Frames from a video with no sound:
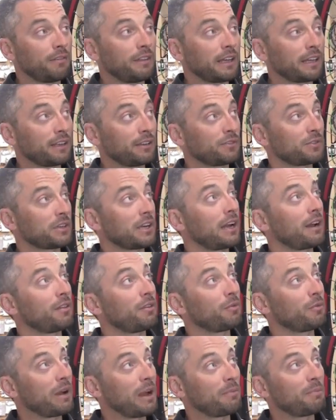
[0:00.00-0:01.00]
That gives kind
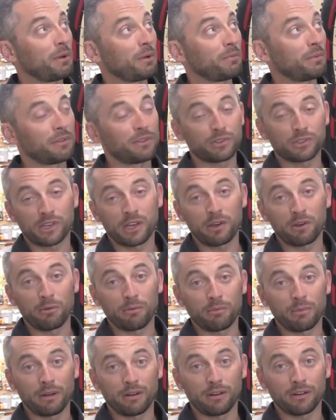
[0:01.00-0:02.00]
of the wrap up of the Scale,
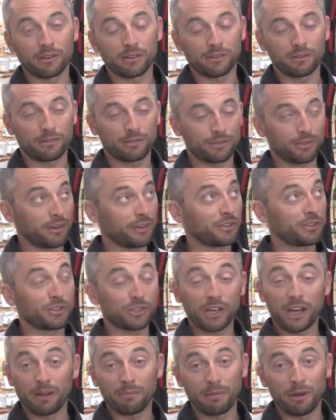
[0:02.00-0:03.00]
the
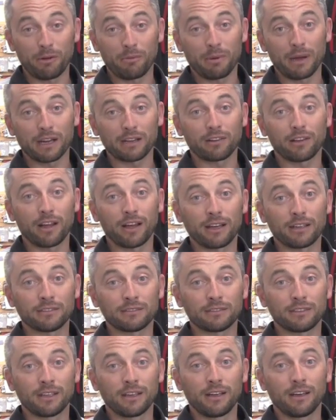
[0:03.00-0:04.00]
Scott mountain bike
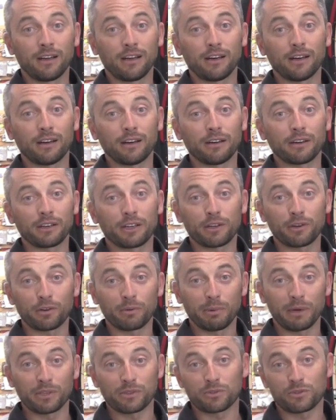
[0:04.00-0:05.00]
line here
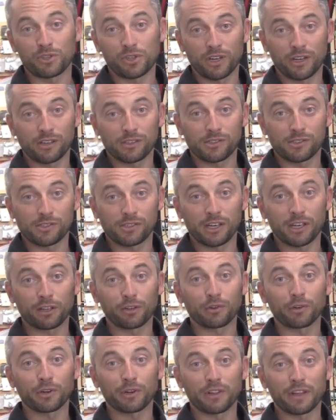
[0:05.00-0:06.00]
at Bicycle John's in
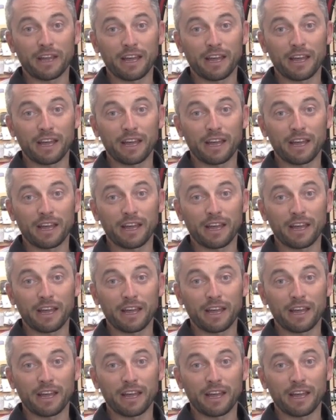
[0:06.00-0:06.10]
Santa Clarita.